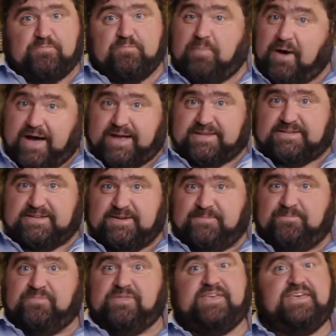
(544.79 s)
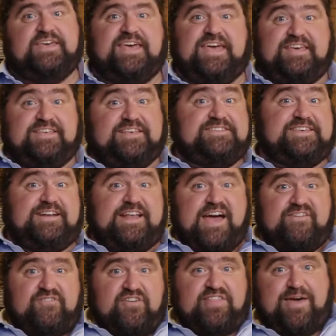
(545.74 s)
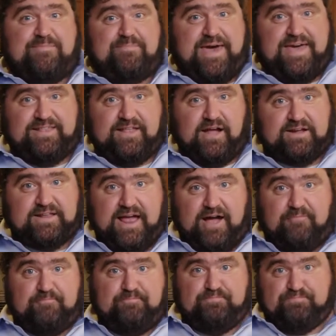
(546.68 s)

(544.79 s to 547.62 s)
But at least I don't have all that bad luck now.